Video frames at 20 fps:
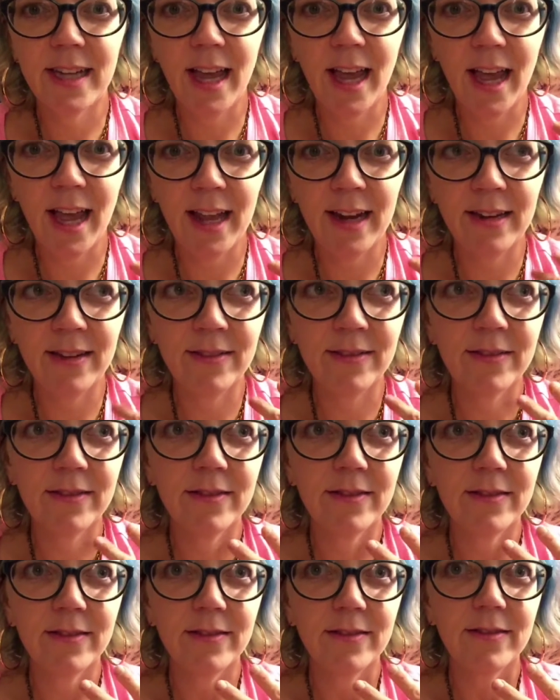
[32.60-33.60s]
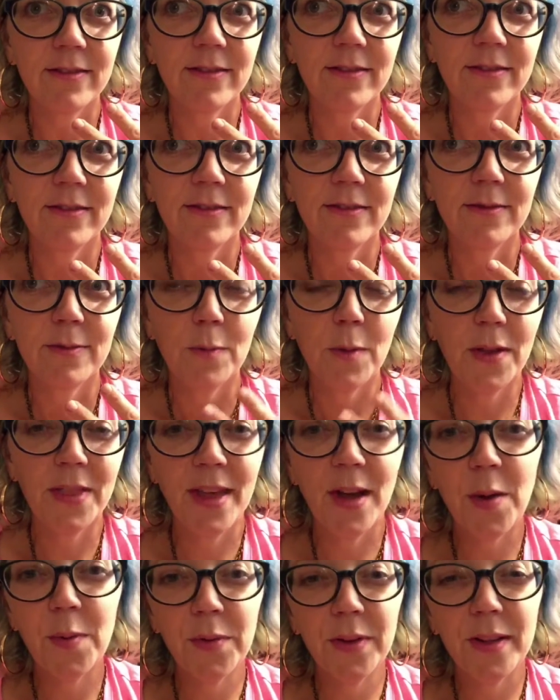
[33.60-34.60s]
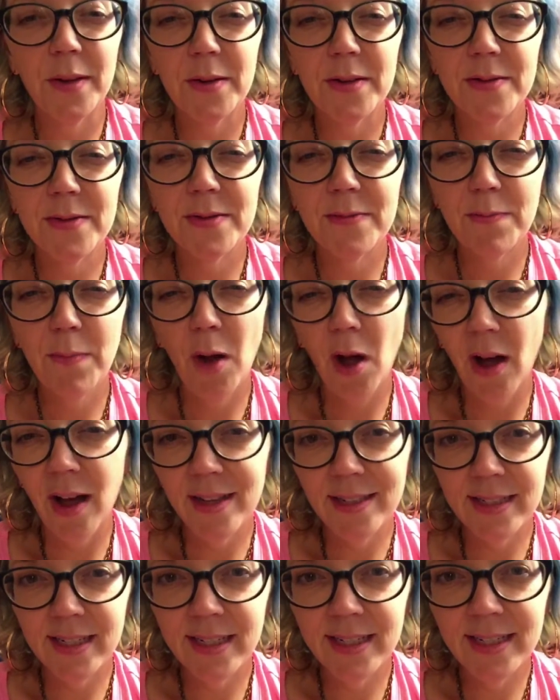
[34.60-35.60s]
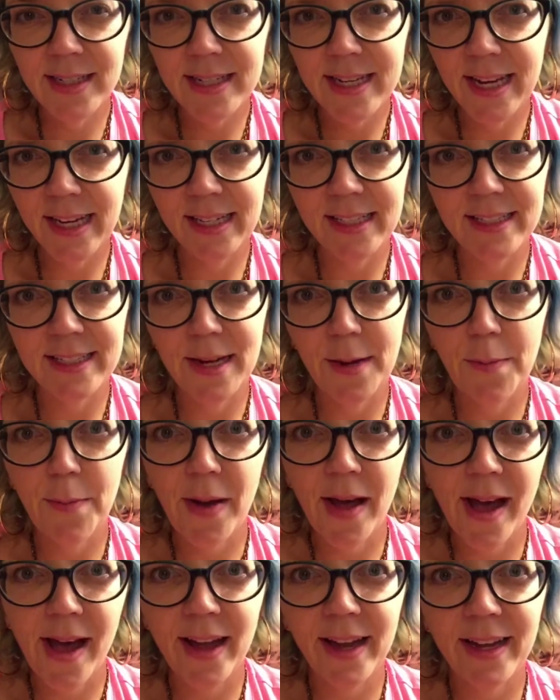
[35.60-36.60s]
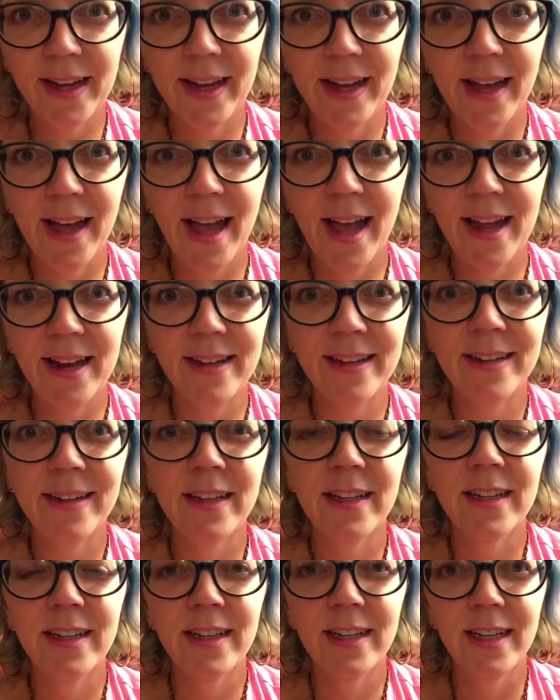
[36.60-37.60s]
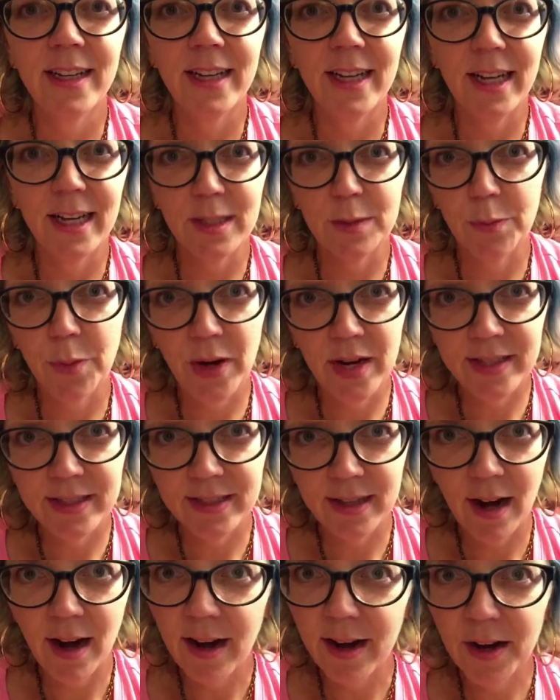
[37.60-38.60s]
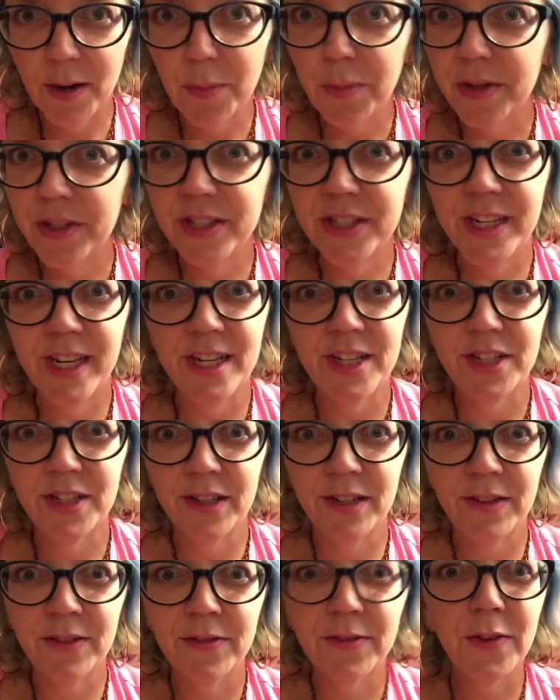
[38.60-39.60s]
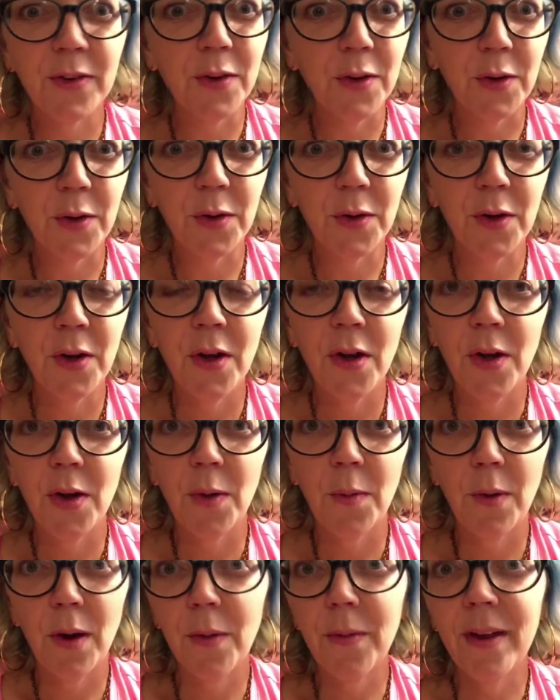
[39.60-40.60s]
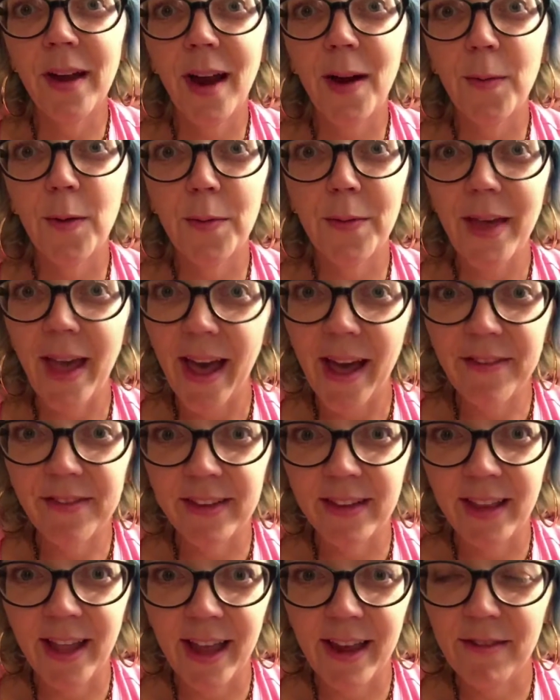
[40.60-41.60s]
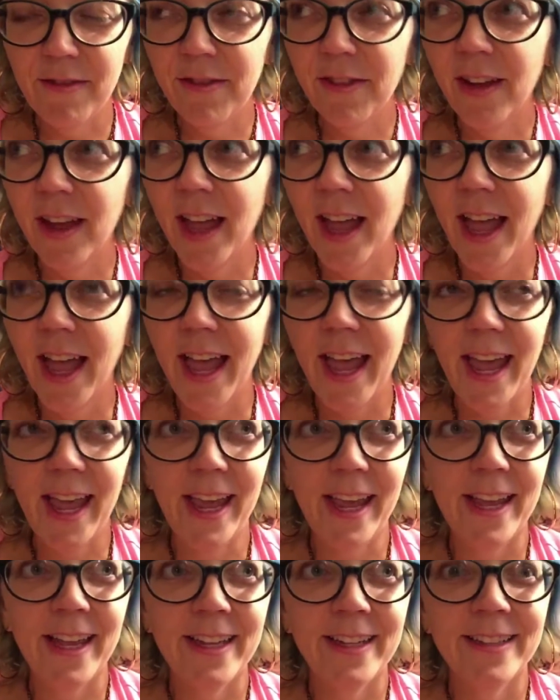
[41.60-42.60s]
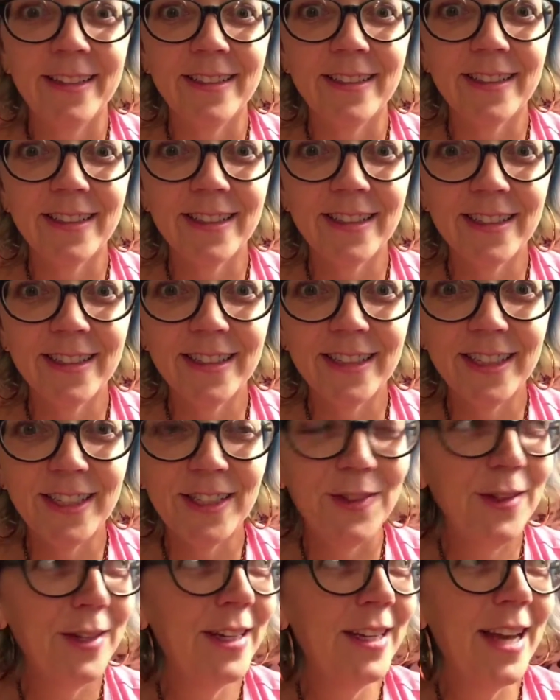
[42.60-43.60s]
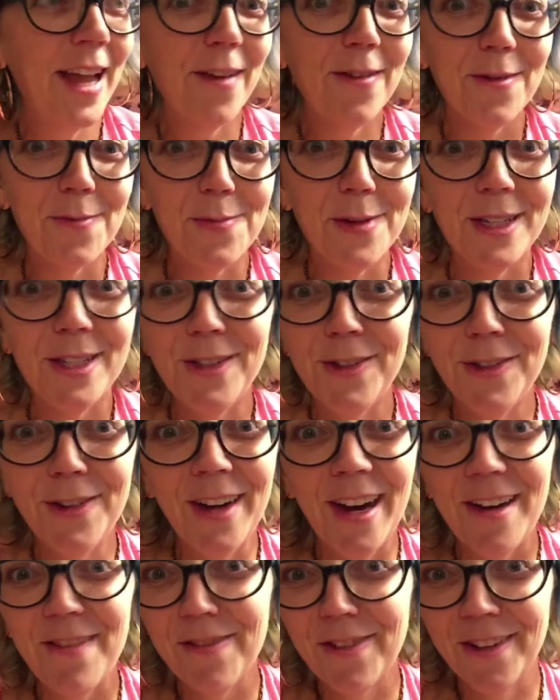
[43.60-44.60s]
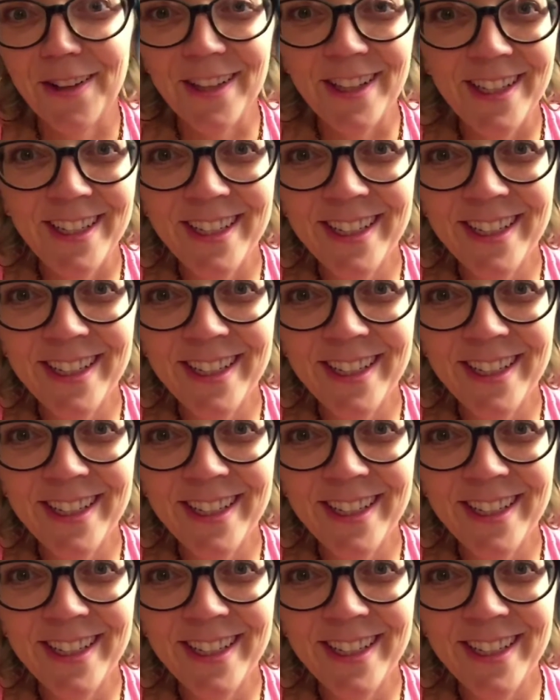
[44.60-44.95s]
and without really pausing to take a step back and express our appreciation for where we are, what we have in life. And you can never be too grateful.